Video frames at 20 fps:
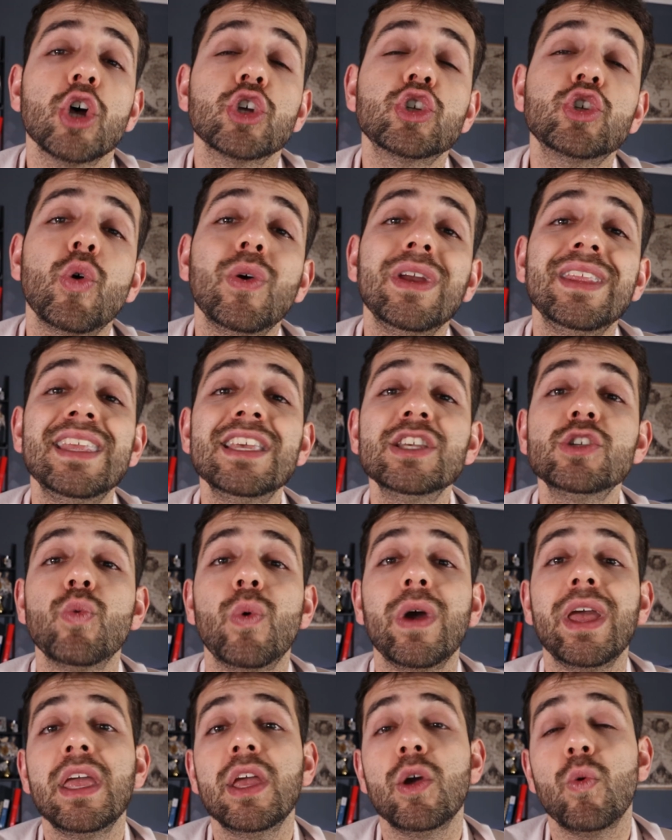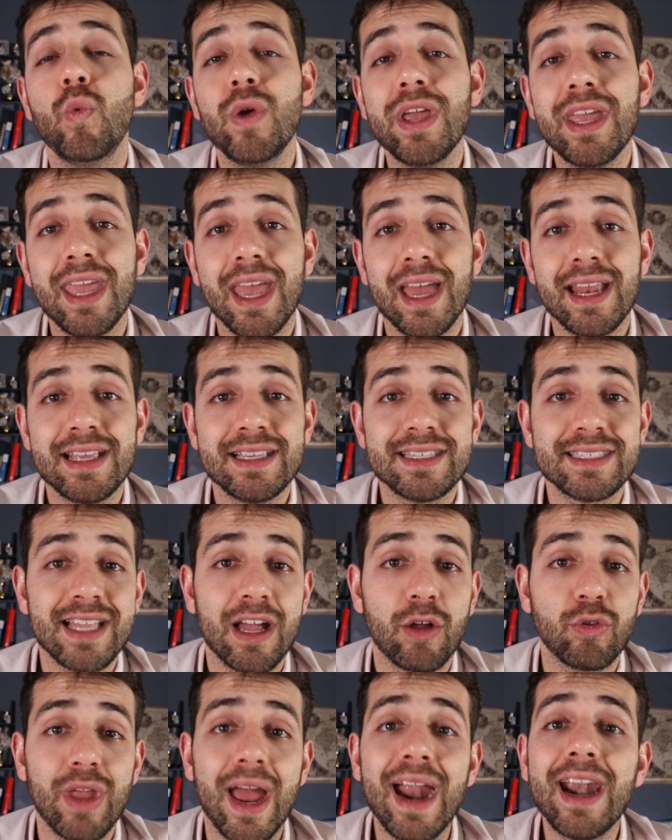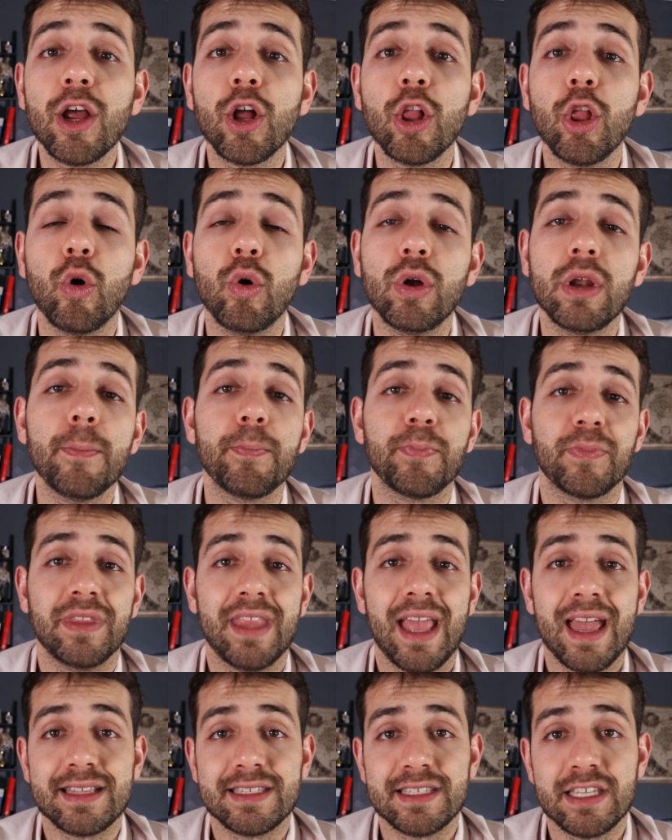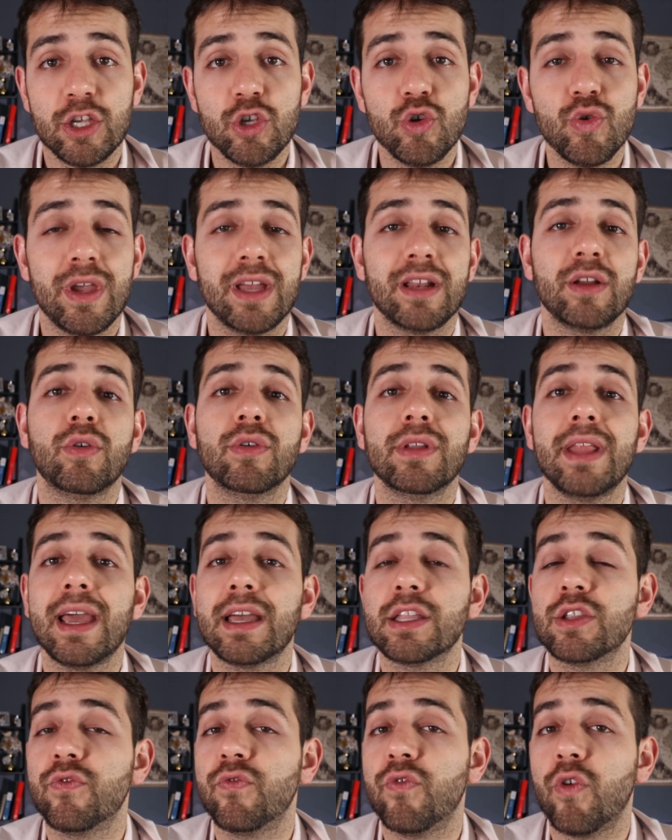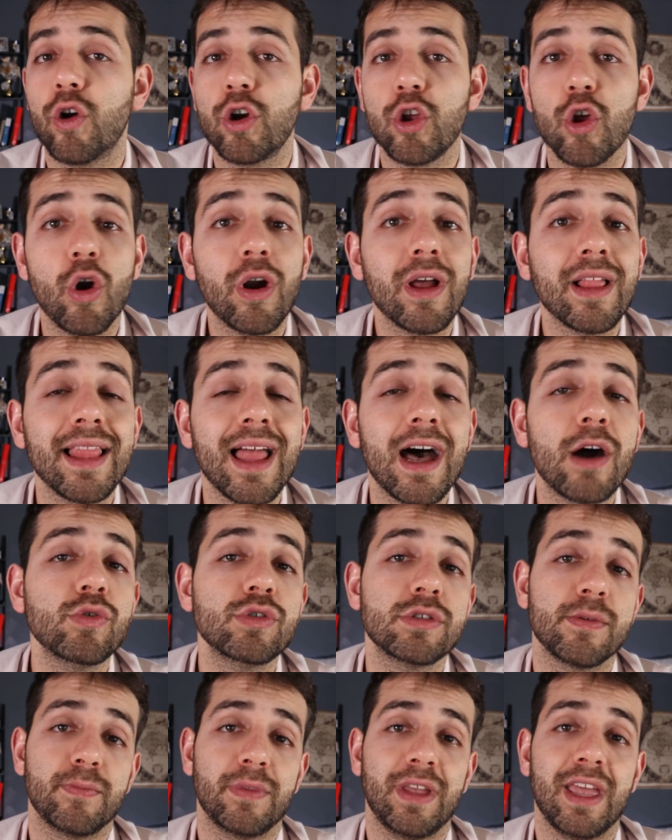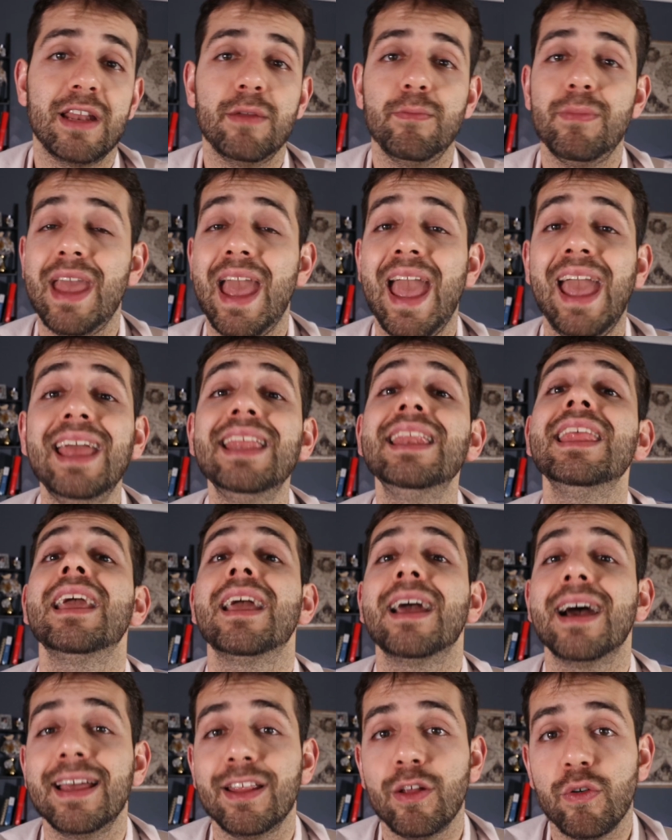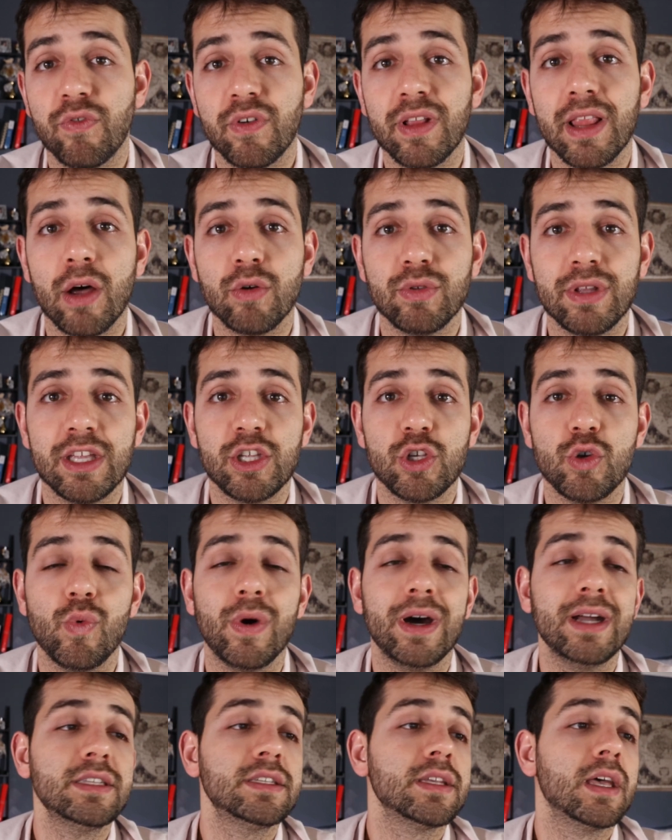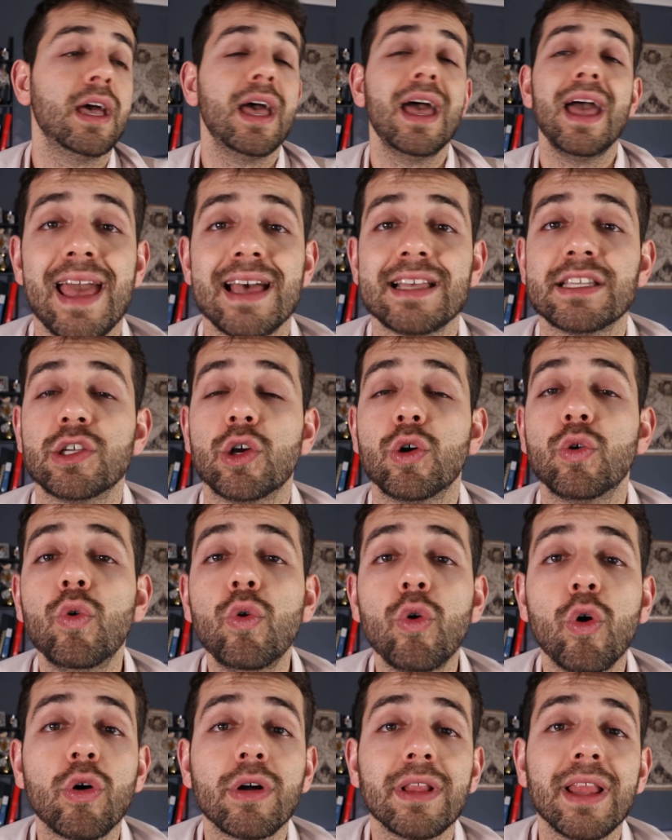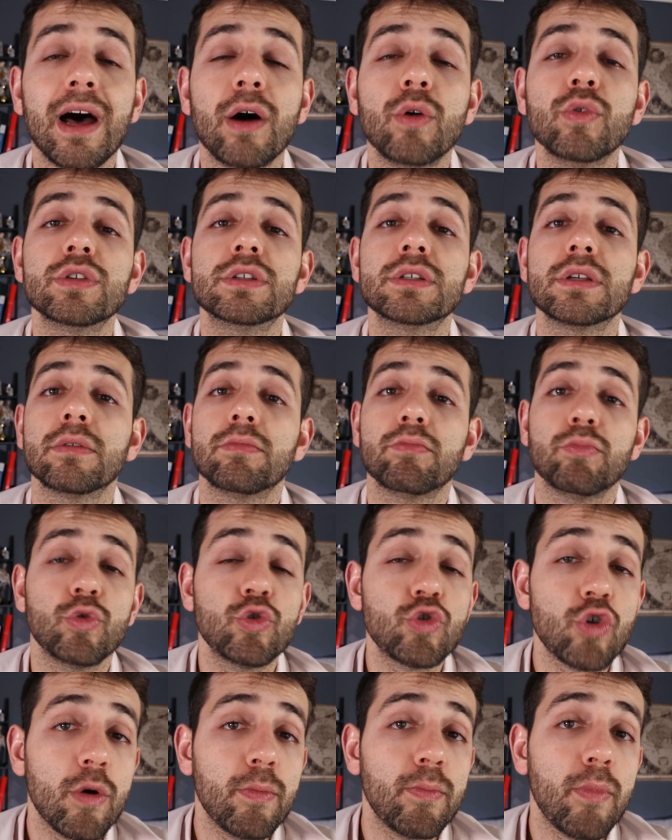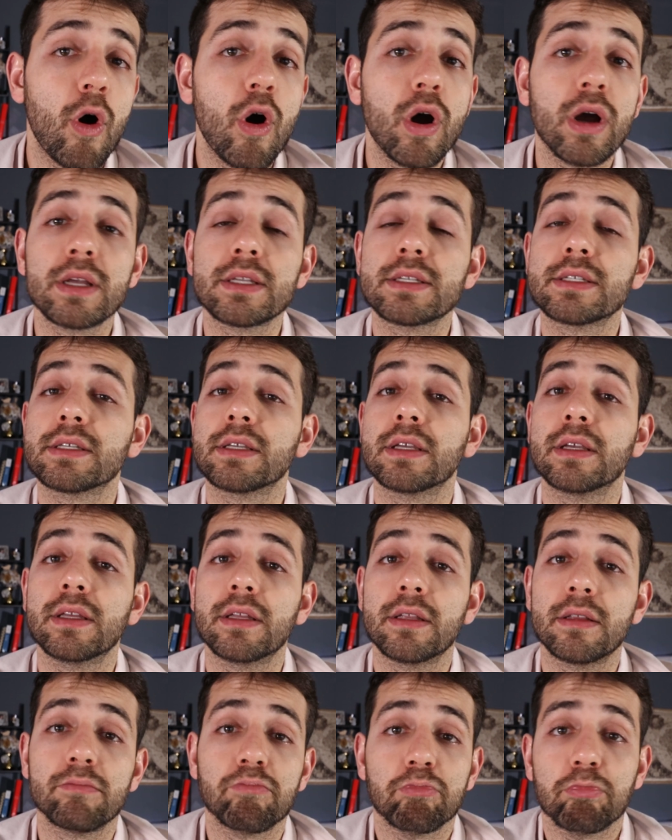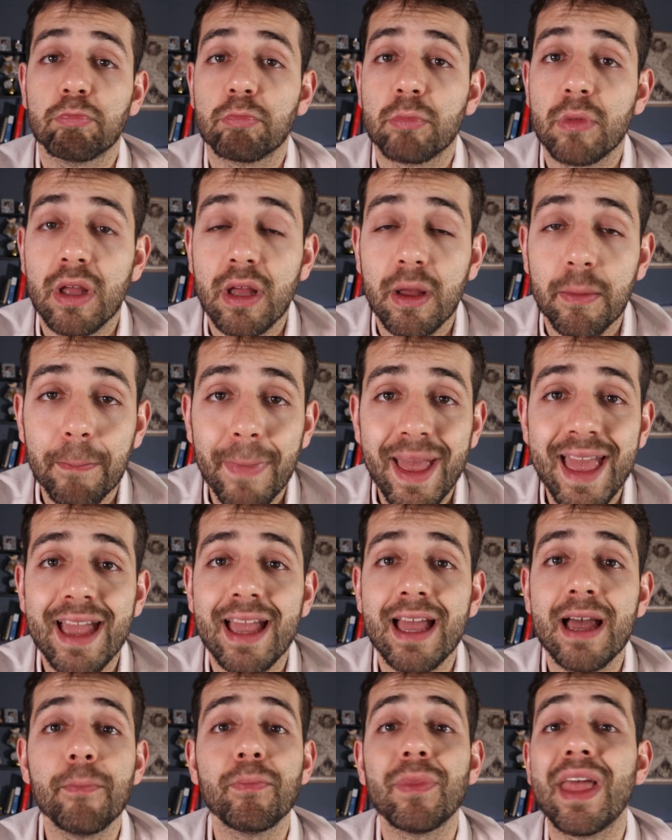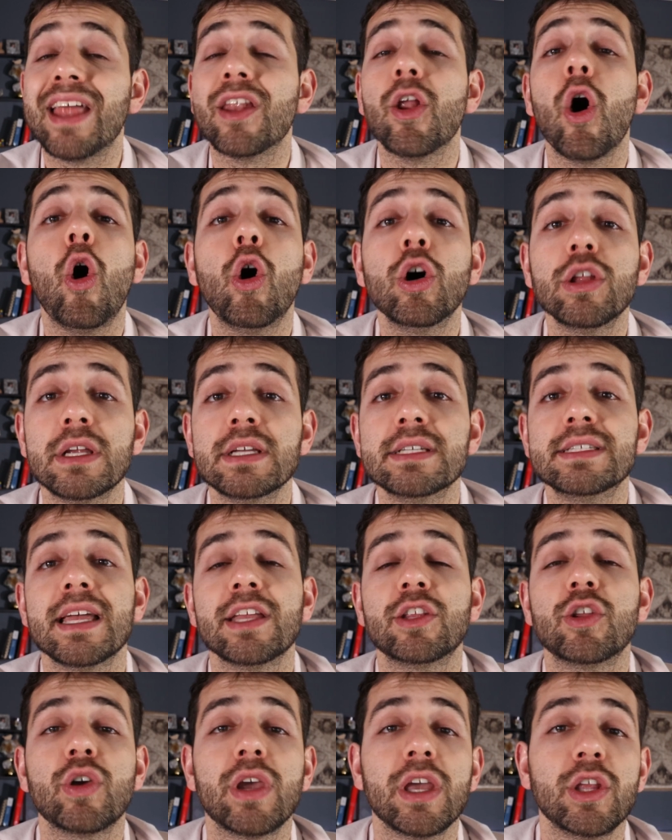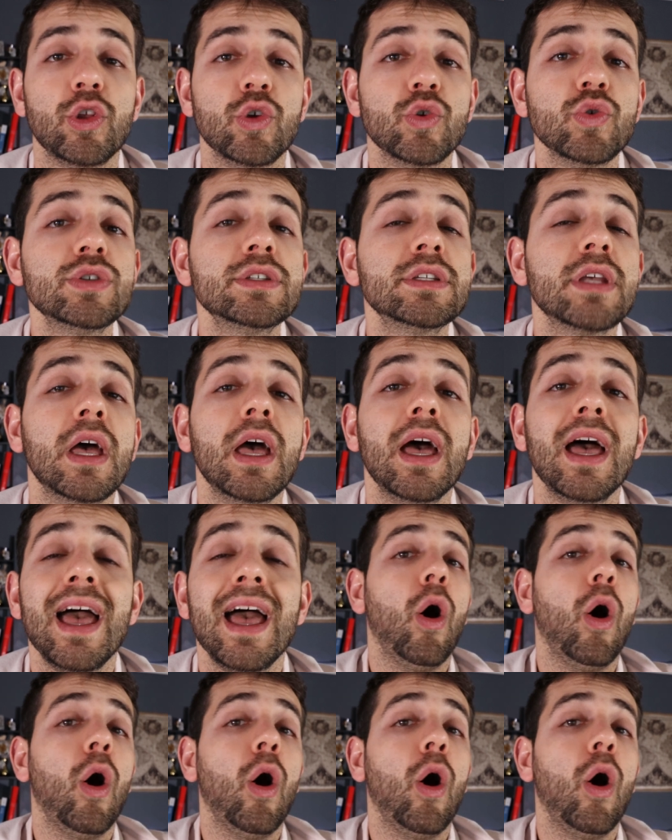So in this way we can install the Rclone that you can connect for your cloud, can be any kind of cloud that you want, as Google Cloud, Dropbox, Mega and others that you can use.